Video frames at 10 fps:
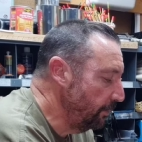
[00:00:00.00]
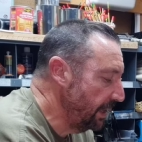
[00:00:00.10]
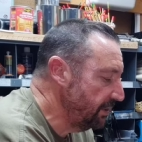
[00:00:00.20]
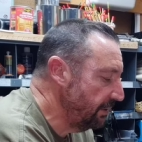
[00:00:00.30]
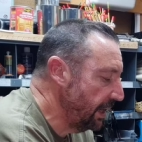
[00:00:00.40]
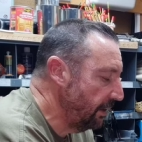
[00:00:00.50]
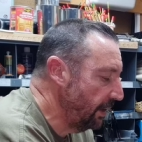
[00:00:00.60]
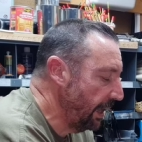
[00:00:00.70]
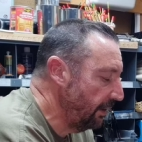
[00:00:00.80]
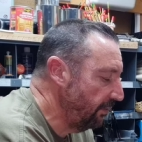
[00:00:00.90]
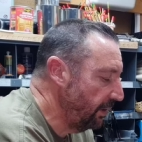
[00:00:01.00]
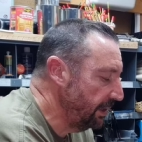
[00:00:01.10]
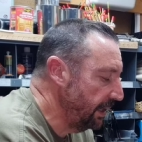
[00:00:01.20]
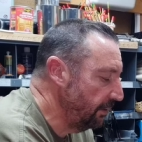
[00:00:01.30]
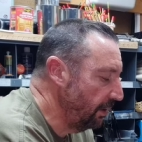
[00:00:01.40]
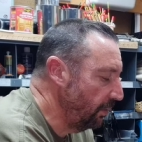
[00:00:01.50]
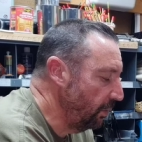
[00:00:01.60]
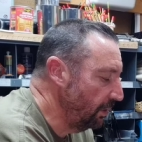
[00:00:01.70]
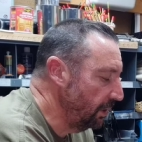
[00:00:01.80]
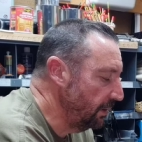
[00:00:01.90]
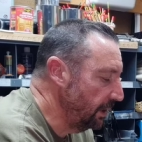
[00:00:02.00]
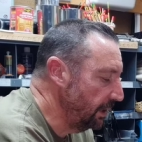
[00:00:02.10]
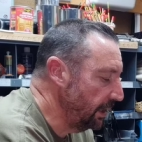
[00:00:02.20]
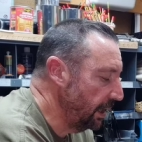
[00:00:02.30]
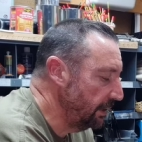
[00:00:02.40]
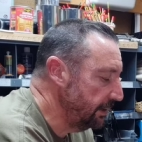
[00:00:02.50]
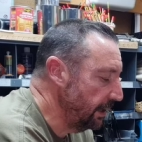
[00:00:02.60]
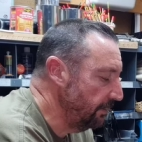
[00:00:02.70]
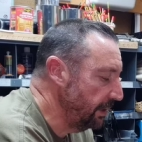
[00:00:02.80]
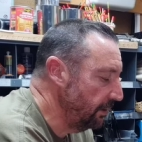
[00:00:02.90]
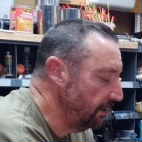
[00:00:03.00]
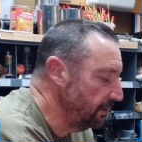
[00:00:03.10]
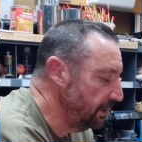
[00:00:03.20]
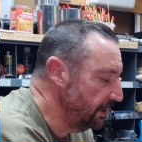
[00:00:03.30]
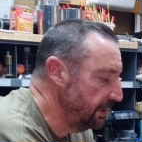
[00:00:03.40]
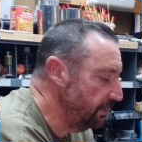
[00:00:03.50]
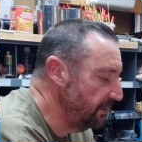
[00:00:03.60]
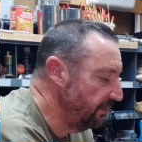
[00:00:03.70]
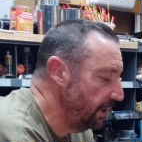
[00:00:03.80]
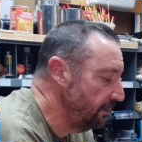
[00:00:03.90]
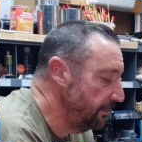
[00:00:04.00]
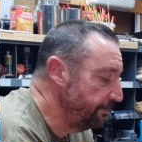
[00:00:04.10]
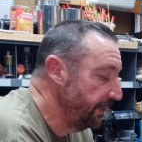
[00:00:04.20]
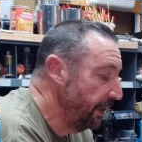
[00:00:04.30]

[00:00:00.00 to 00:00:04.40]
measure out how far down I want the colour to come down onto the tip of the float.